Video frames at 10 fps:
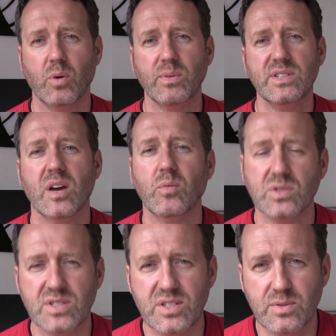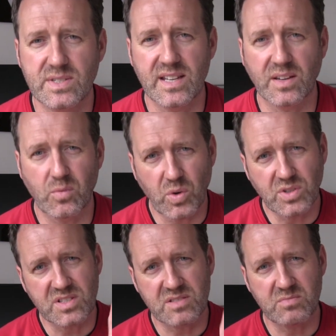what we don't want to do is take
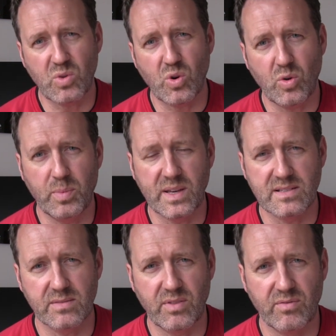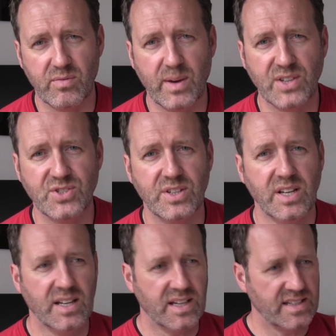one small piece of information
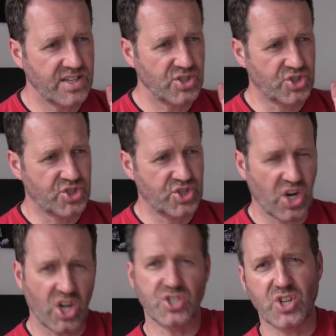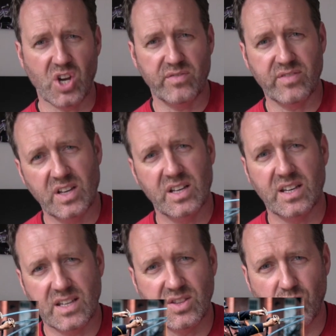and then charge off
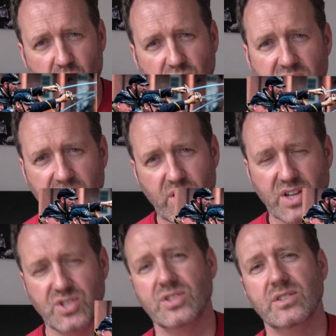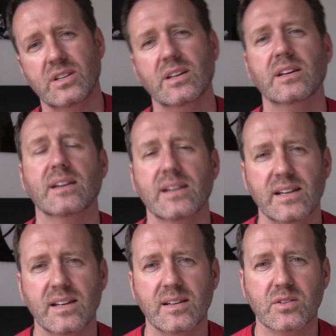in the wrong direction,
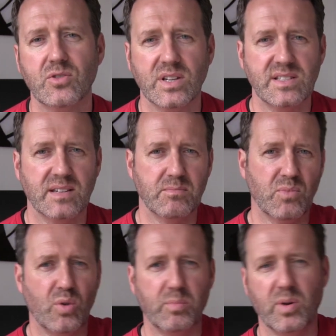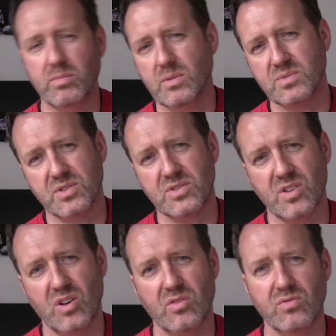creating more problems to
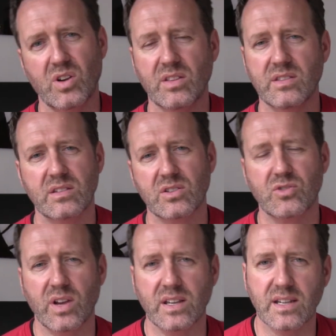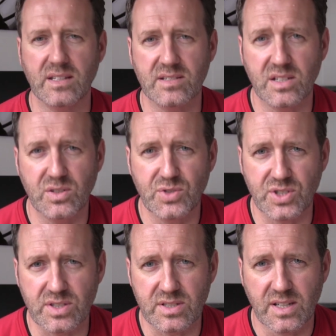solve rather than creating any
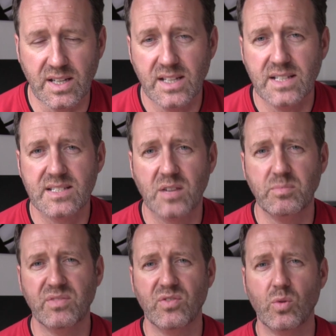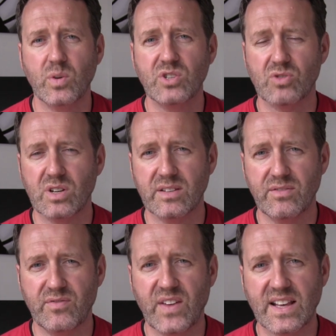solutions. So before we try and
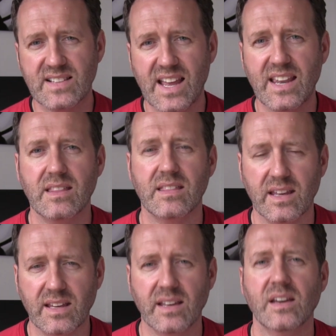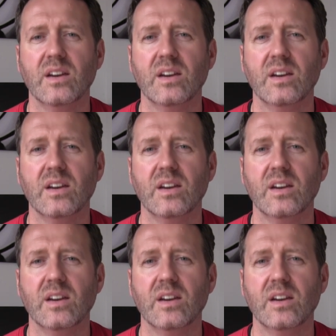fix anything,